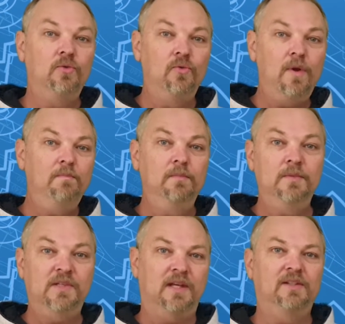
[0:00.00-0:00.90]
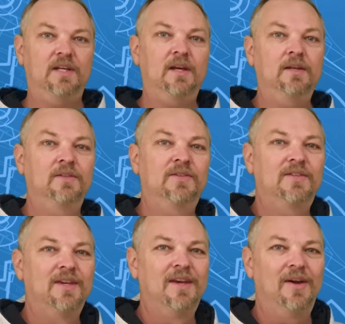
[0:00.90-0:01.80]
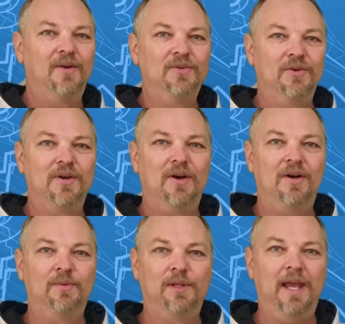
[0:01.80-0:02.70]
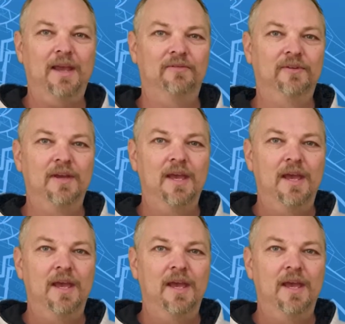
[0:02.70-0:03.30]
rims and tires on your car will have.